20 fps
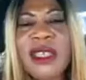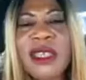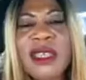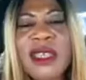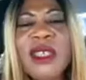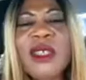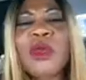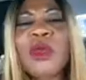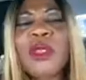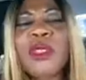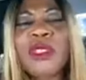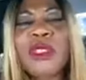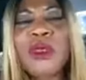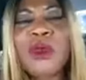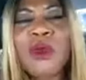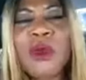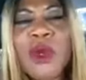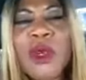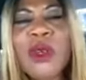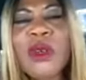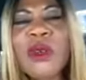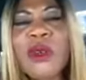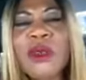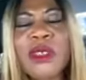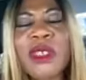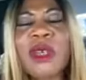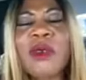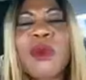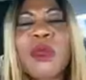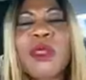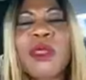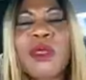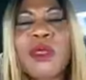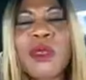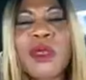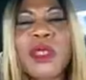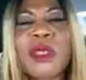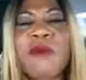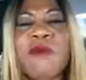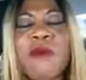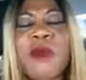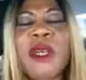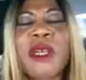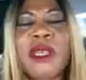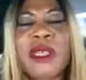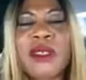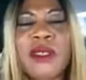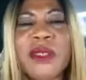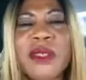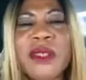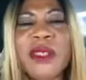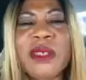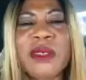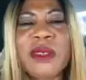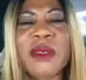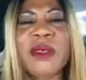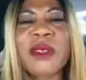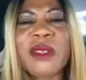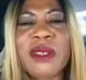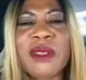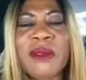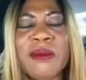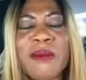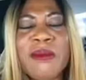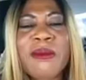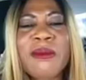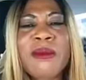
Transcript: it was the world that was crucified on the cross.